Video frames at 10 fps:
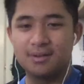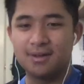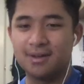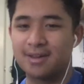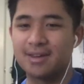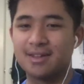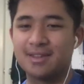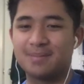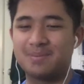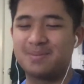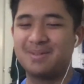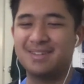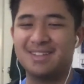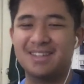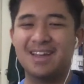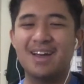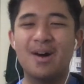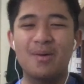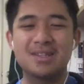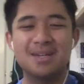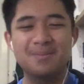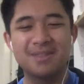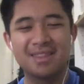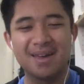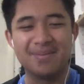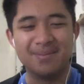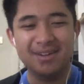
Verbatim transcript: Okay. What's up with them?